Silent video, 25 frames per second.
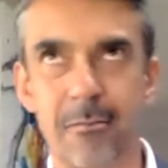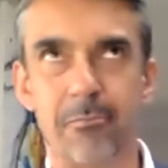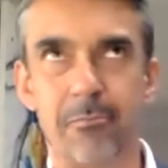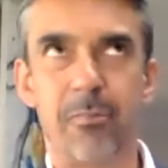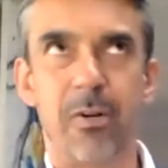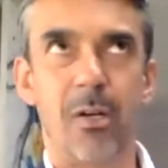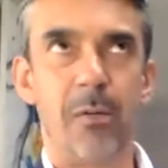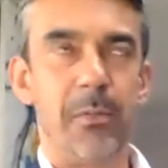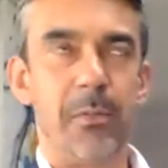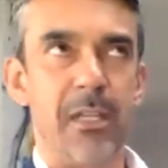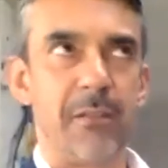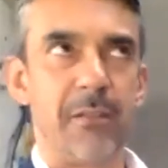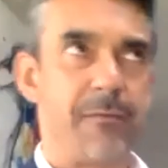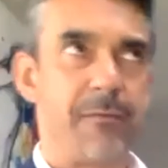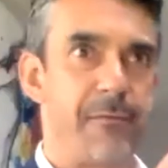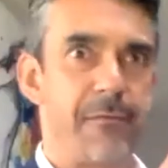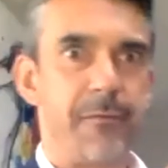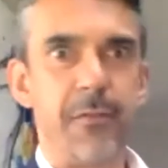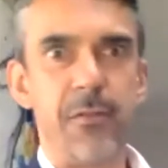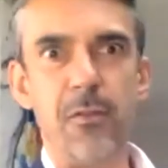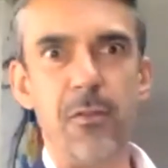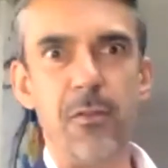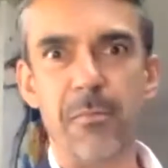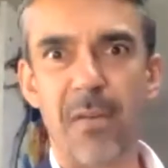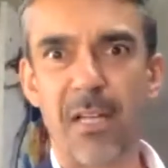probably a
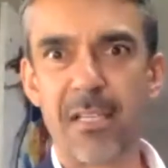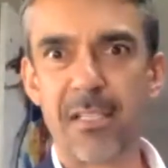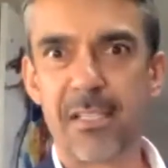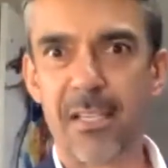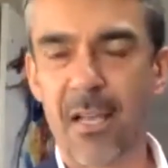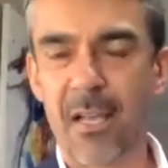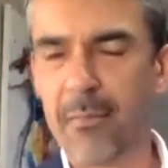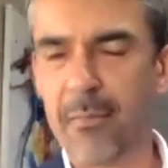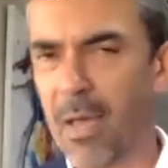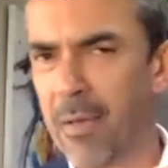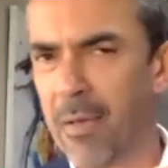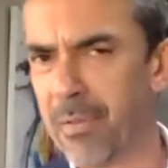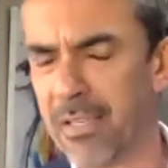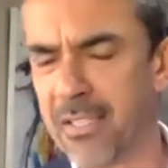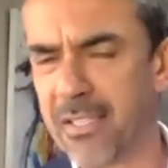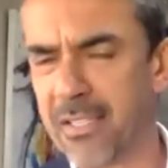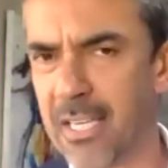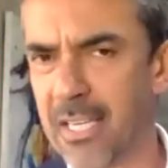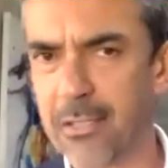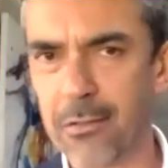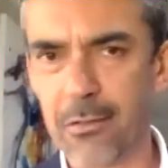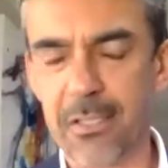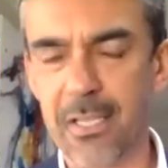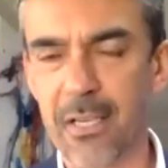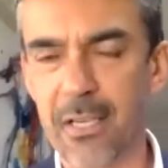few months ago, maybe
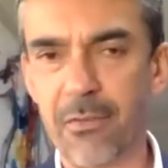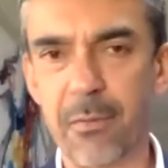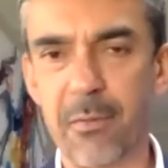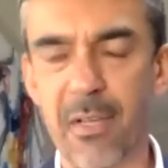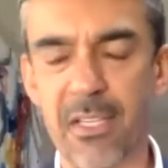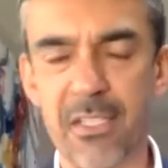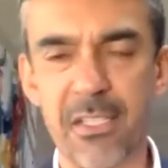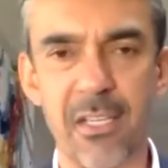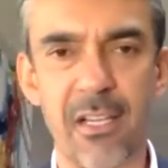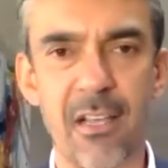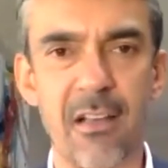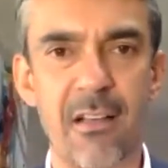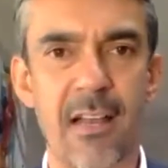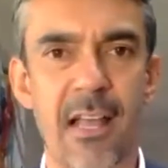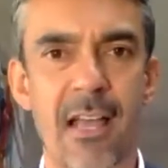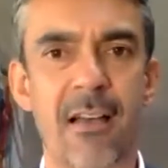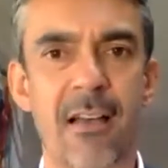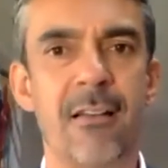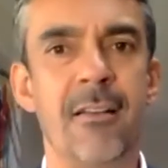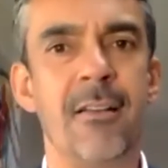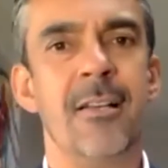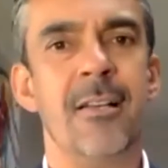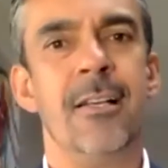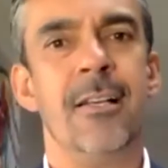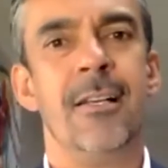6 or 7 months ago now.
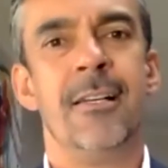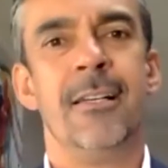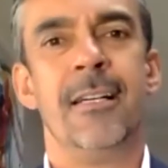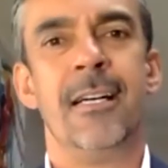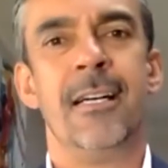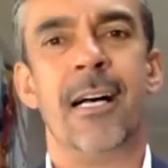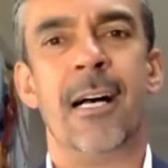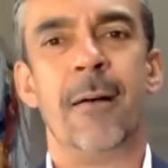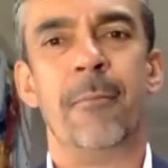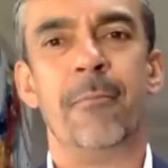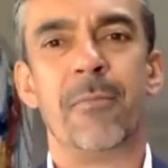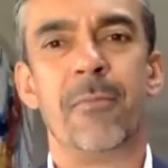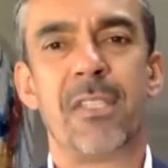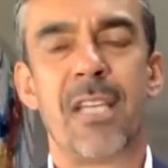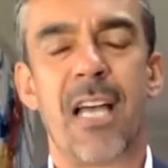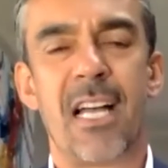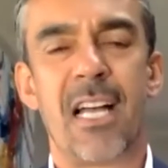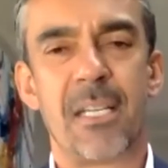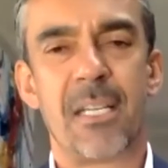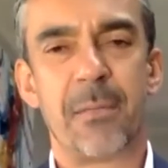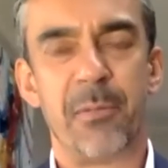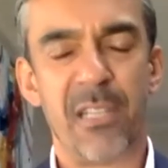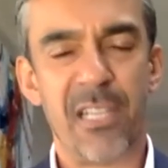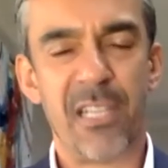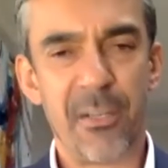It's hard
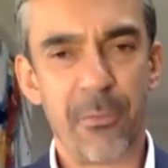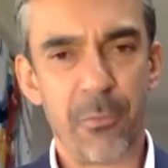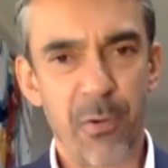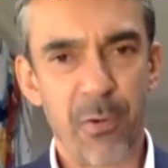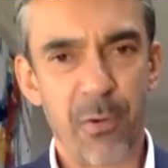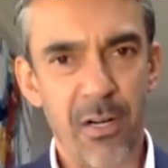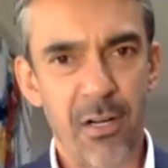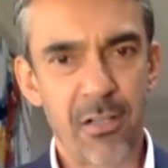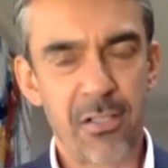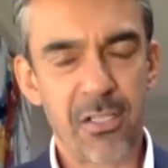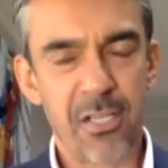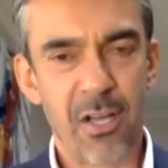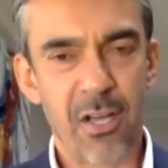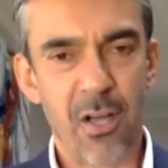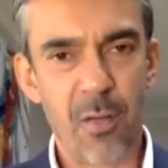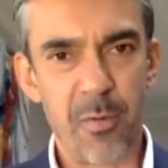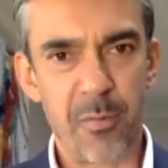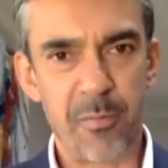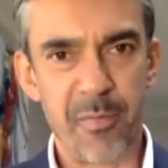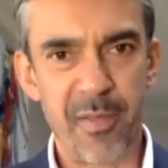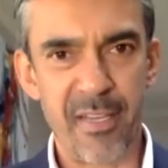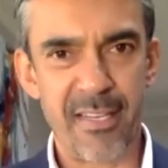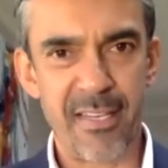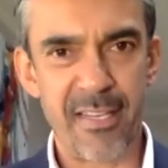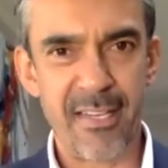to believe we're in October,
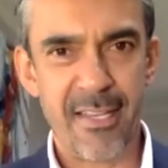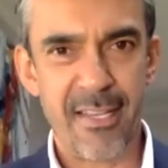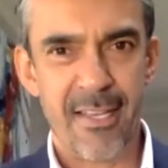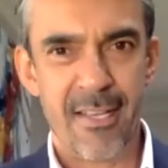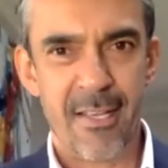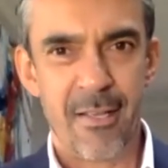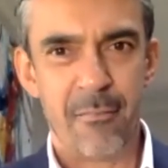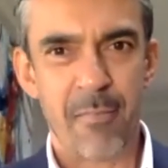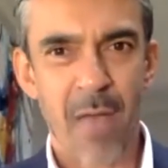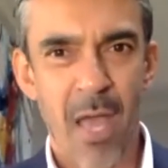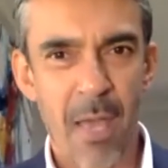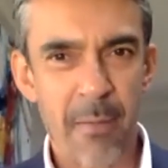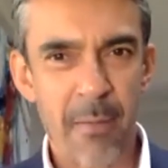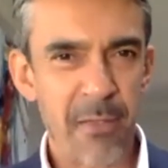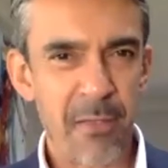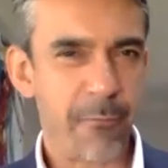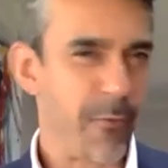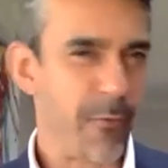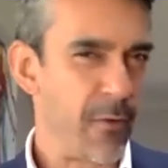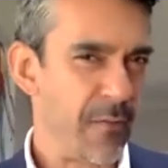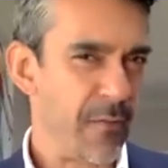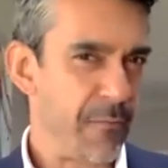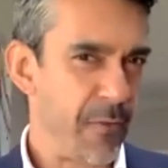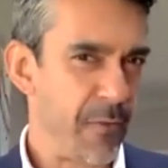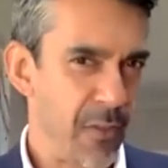but maybe
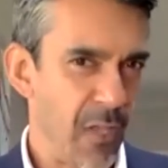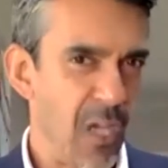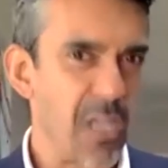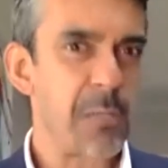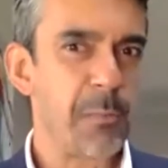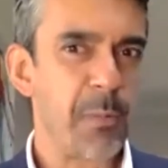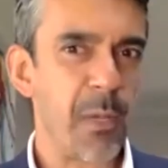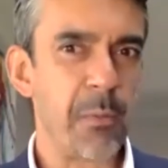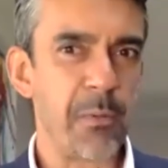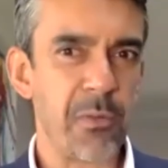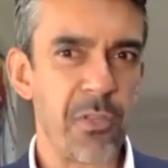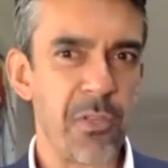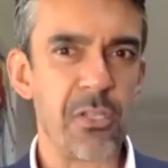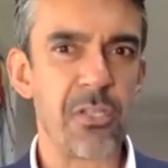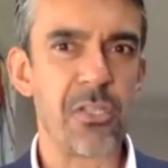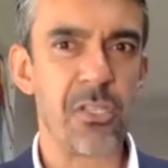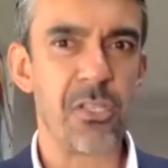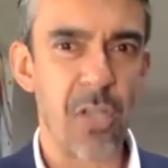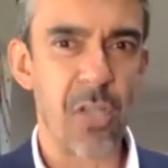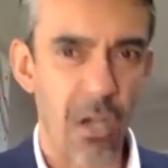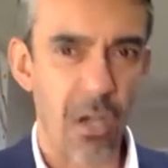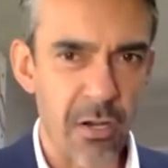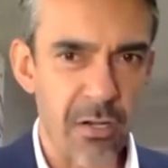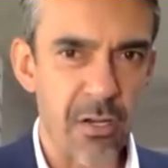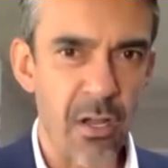for those people that
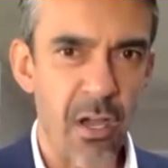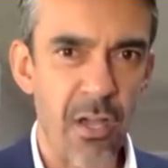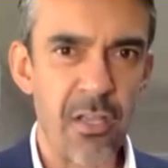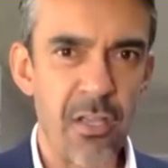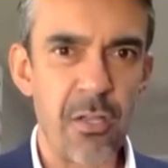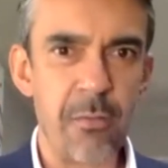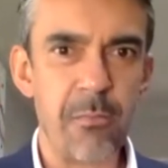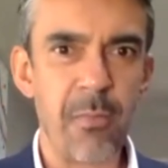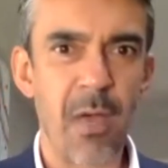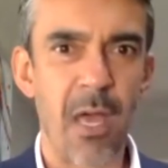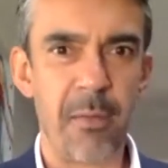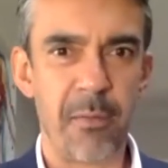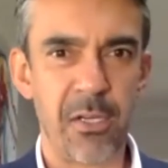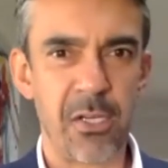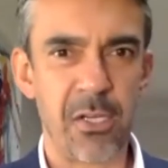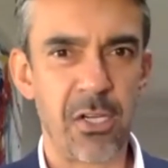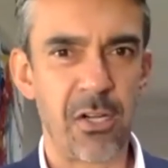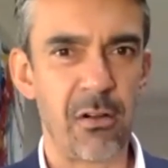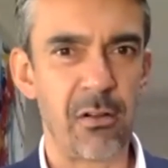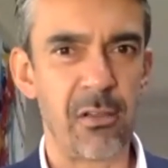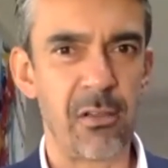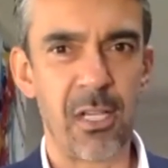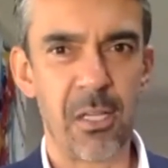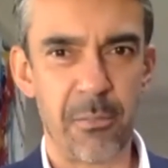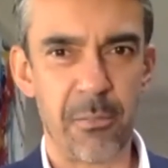don't know you, maybe
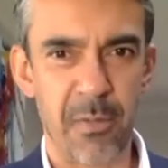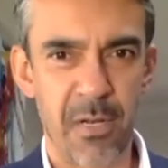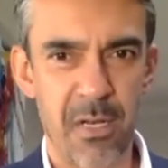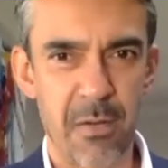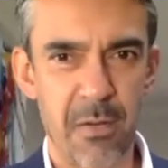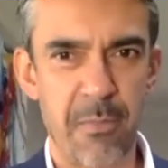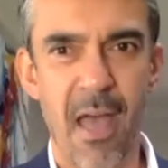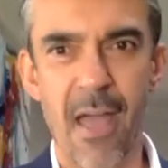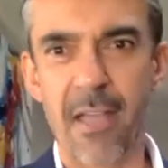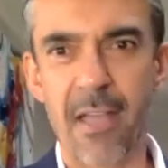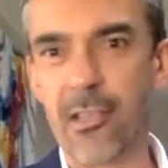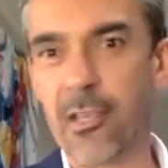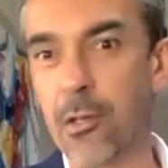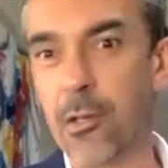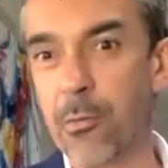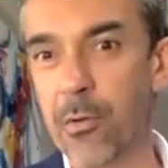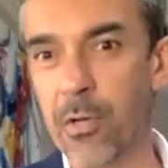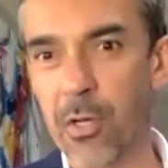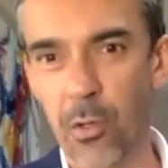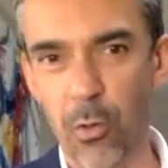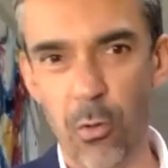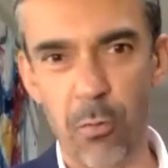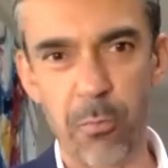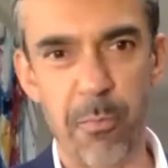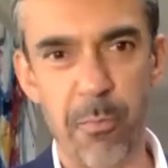share a little bit about you and
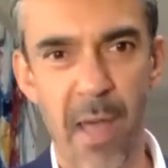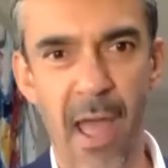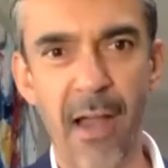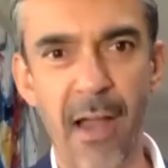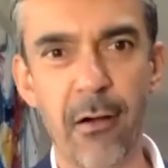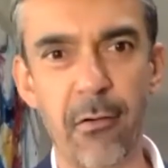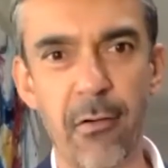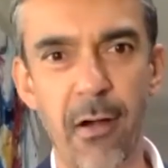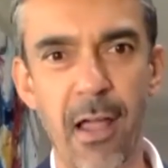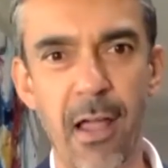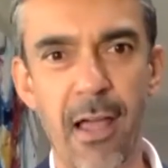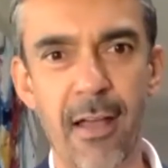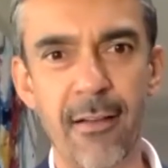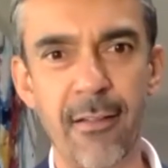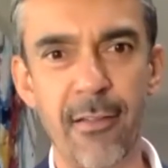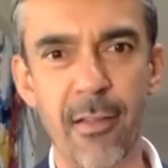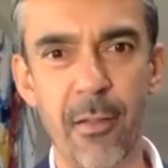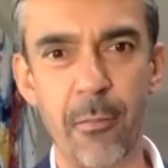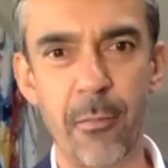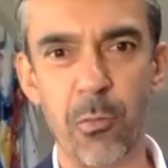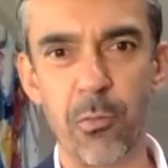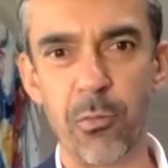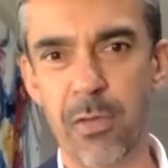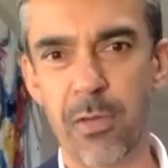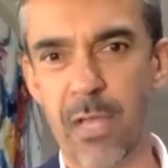your background, and
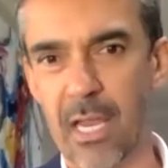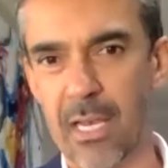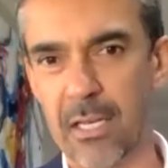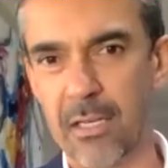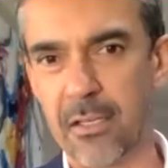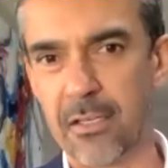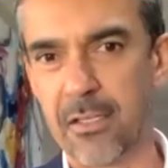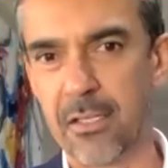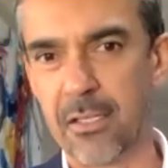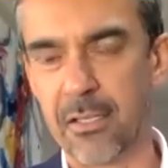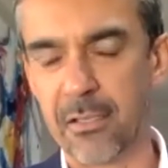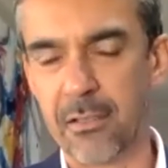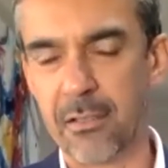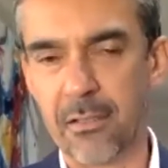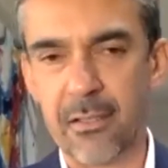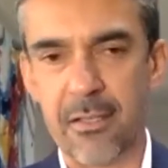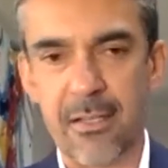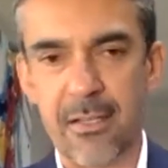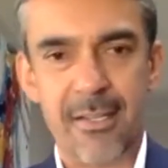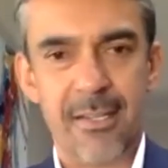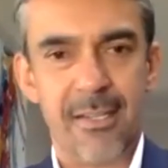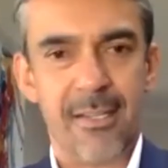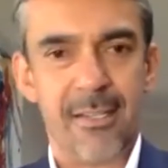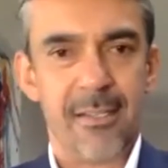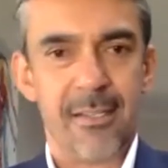then we'll get into
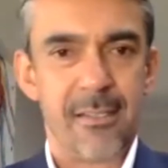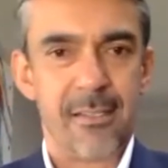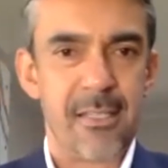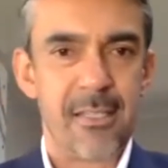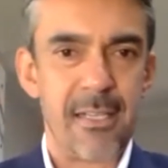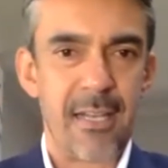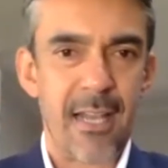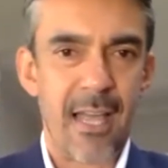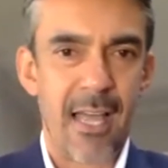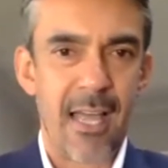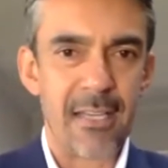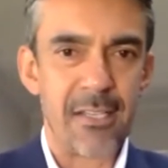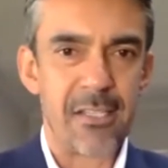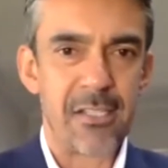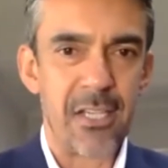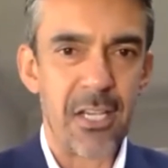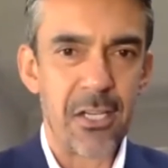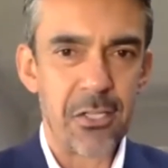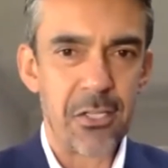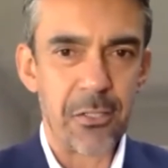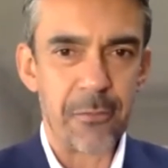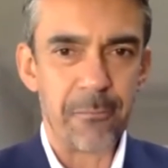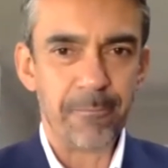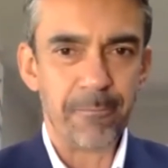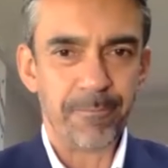today's
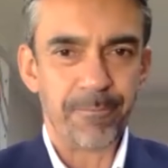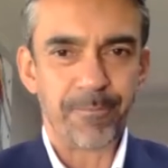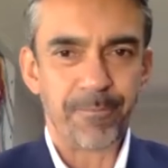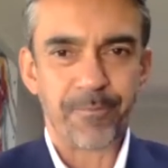session.